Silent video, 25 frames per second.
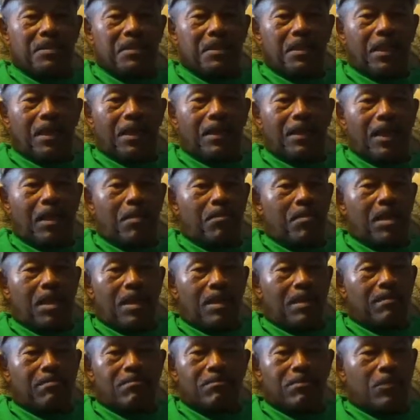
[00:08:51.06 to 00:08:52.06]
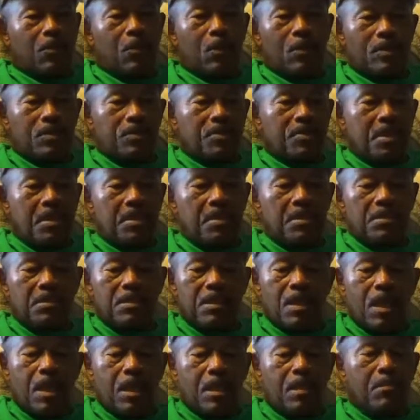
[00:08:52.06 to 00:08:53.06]
And I'm not going to say his
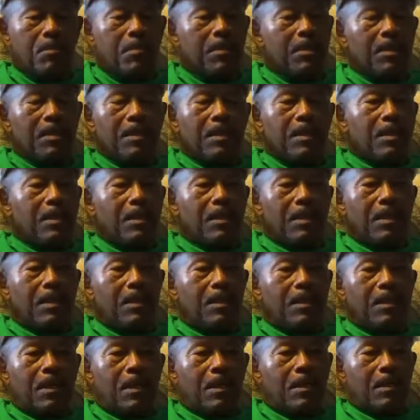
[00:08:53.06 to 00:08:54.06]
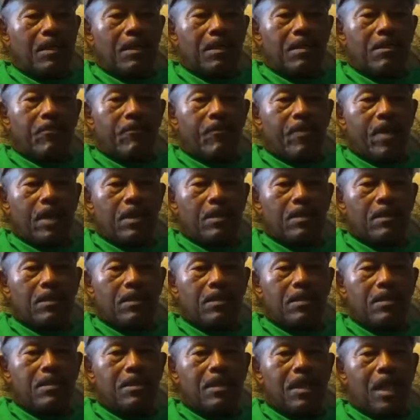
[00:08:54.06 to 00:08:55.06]
name, other than the fact
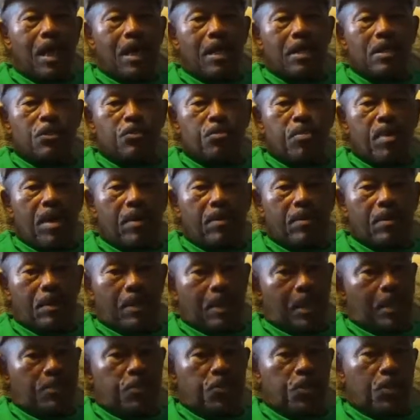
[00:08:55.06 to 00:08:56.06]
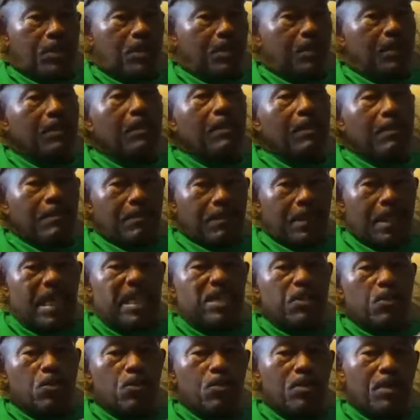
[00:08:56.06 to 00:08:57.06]
that he lies pathologically.
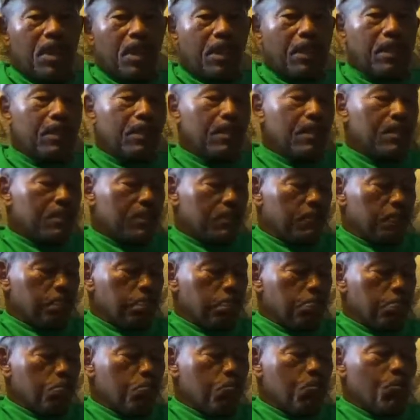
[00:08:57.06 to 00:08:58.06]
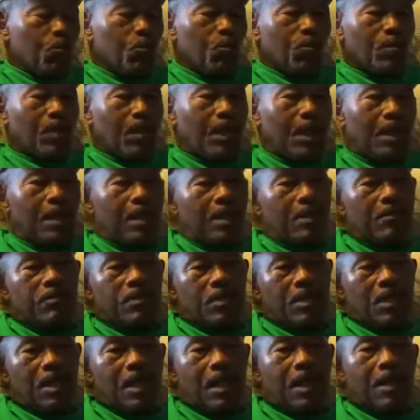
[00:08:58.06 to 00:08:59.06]
Guess who that is? And lives
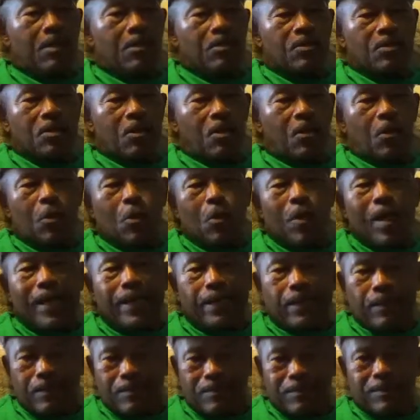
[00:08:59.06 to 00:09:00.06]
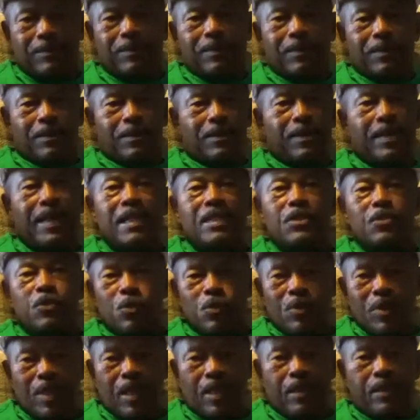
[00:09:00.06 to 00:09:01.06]
in a house called White. Guess
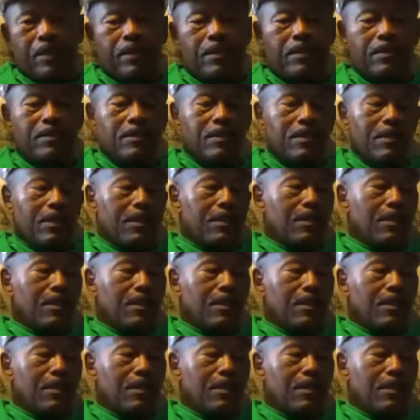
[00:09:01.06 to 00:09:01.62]
who that is?